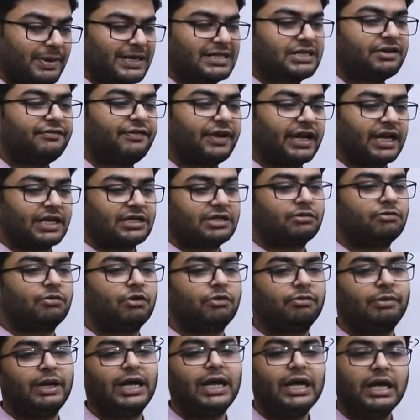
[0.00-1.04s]
specification
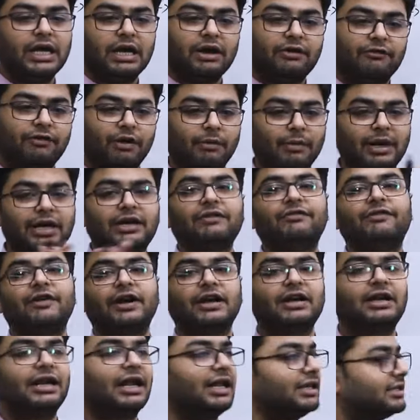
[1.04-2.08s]
would be from a different